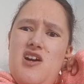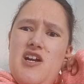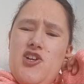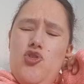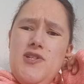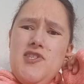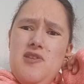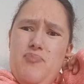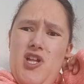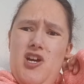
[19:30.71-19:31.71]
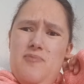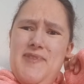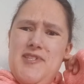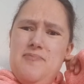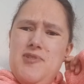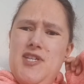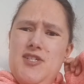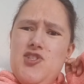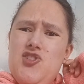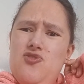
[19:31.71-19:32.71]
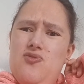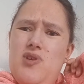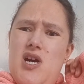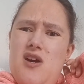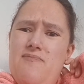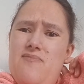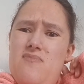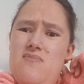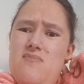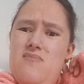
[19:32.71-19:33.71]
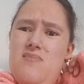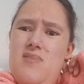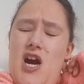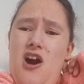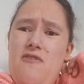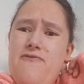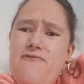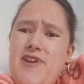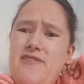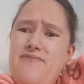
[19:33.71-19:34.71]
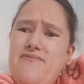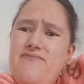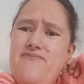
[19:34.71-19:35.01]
and according to the blurb, there's a potential art thief.